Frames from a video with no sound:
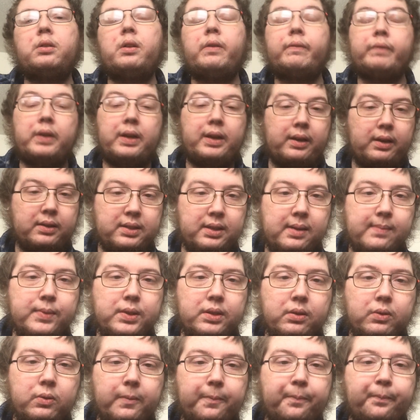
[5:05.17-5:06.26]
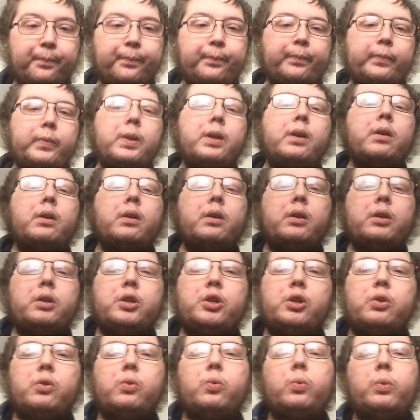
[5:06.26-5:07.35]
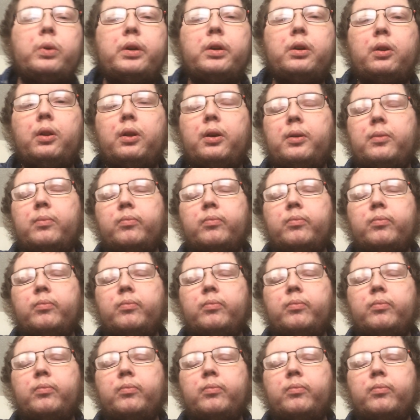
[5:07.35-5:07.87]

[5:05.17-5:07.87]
if they accept you, you will